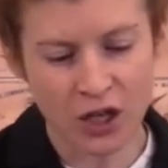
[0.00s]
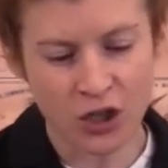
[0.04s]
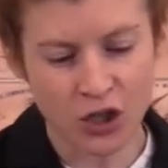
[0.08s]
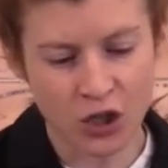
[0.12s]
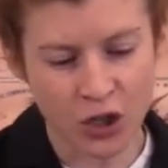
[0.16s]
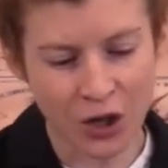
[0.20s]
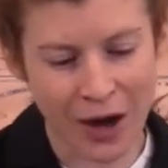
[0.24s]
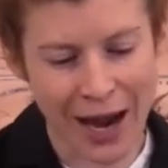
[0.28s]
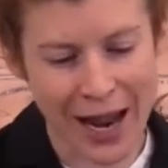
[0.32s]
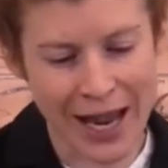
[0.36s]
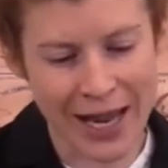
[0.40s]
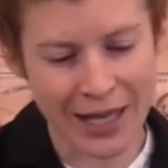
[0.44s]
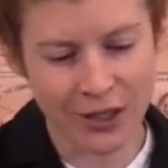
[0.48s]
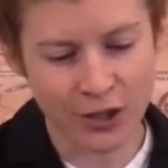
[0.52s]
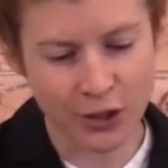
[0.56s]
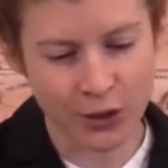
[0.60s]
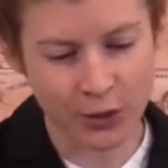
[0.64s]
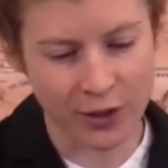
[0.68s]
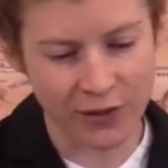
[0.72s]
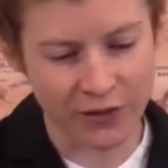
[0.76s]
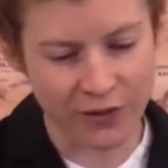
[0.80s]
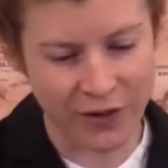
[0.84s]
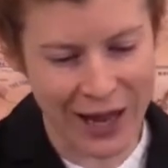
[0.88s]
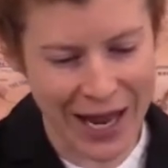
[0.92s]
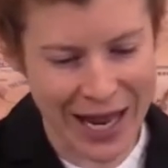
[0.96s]
trying to
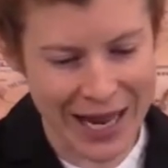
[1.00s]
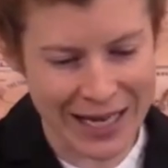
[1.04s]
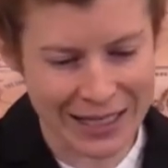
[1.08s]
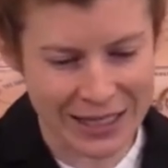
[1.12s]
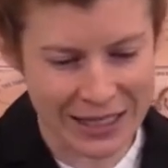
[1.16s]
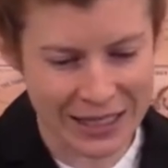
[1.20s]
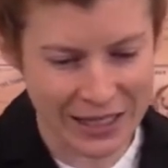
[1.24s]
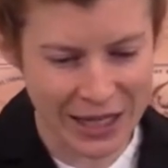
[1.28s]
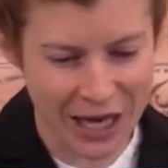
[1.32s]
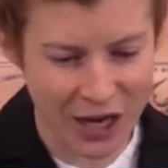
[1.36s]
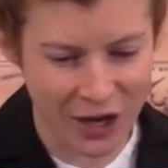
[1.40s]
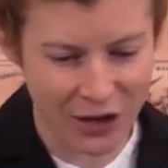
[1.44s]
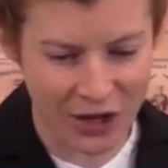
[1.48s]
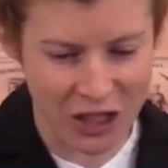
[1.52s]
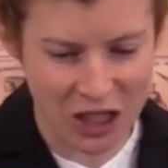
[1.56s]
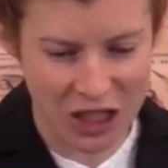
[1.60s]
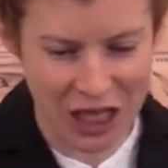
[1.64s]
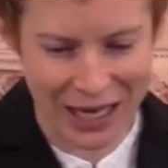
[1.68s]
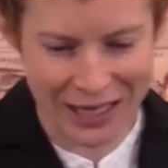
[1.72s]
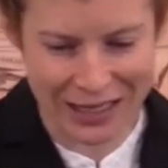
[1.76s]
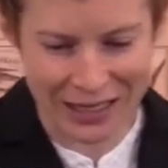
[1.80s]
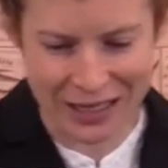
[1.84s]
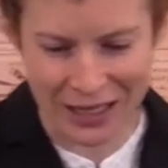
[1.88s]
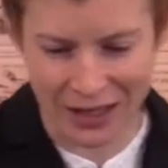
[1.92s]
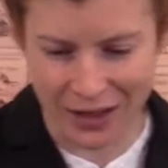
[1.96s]
advance their
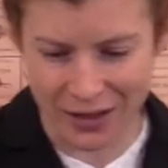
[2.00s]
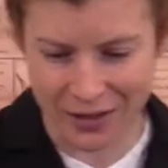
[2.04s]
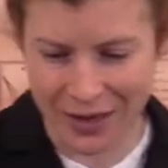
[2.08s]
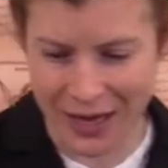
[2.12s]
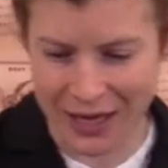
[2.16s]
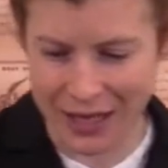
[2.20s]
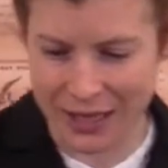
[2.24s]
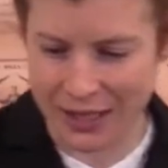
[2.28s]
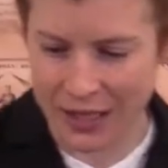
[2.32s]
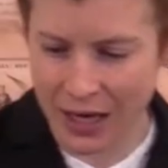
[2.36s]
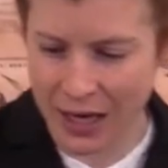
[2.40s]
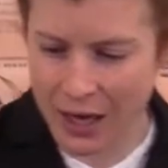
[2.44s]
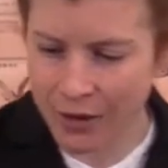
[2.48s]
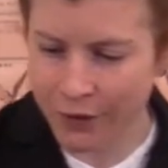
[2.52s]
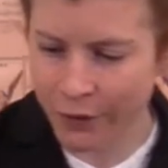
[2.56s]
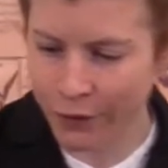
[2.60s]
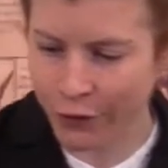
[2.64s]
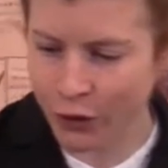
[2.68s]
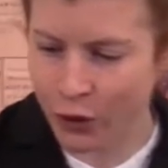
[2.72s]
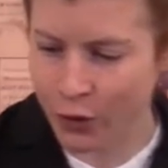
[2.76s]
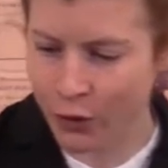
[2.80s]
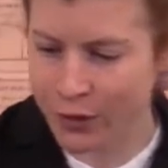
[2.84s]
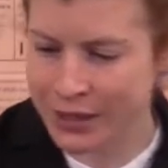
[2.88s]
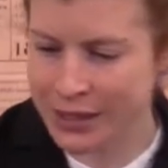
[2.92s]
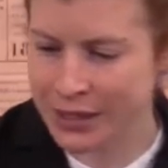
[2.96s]
agenda that is
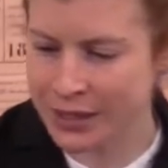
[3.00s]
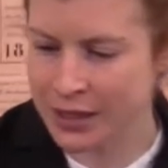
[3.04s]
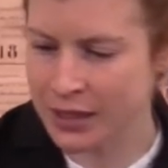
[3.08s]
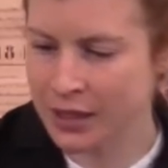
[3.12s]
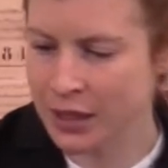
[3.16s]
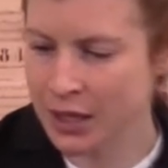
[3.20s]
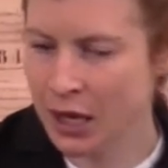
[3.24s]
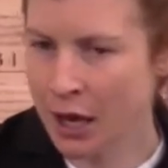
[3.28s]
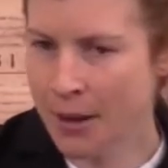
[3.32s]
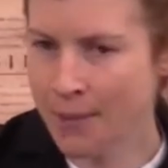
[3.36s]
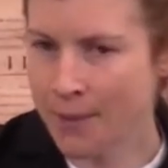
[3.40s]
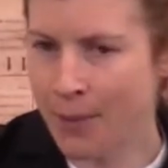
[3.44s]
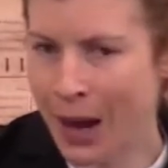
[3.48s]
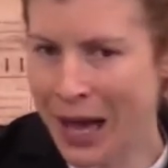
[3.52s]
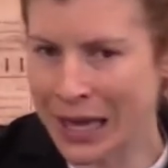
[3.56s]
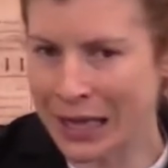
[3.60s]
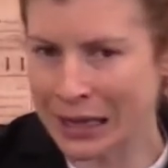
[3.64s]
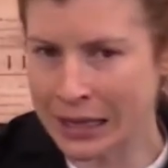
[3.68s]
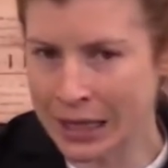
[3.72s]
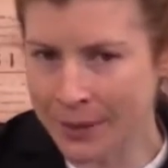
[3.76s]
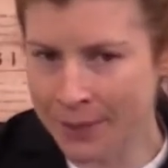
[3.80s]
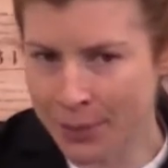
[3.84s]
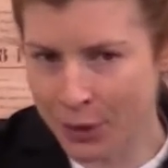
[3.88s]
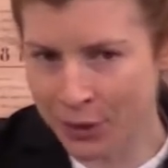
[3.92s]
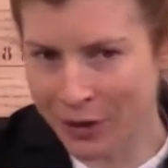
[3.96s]
influenced by
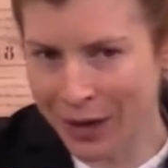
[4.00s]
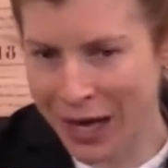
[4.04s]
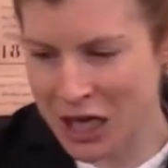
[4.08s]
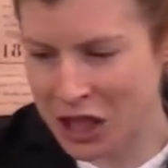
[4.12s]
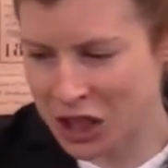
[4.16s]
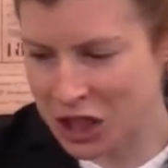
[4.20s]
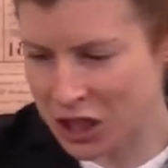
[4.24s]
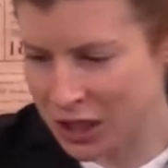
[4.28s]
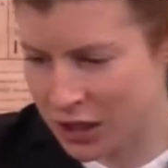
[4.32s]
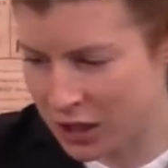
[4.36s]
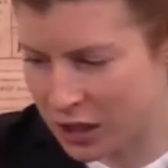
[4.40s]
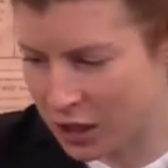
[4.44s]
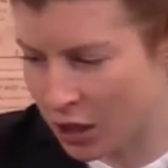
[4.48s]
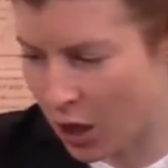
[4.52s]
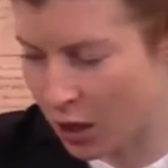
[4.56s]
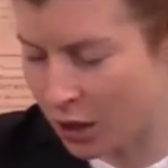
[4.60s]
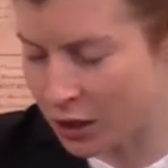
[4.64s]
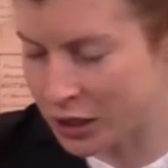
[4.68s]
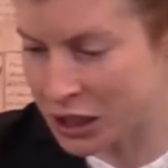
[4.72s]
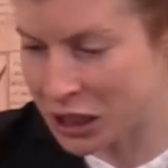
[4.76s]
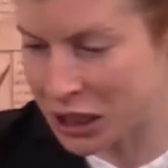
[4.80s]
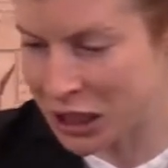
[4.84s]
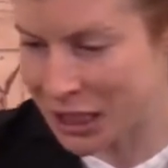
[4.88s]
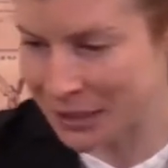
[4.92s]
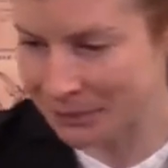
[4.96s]
liberation
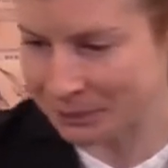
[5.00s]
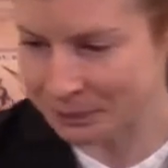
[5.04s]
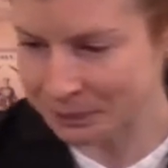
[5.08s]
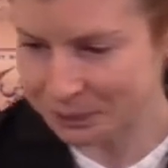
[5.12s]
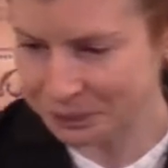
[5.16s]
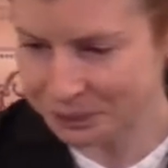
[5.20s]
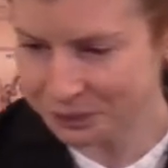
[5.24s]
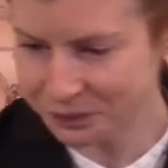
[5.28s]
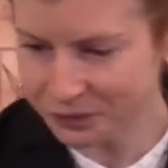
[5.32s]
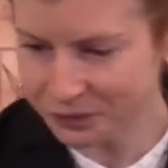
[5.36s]
theology.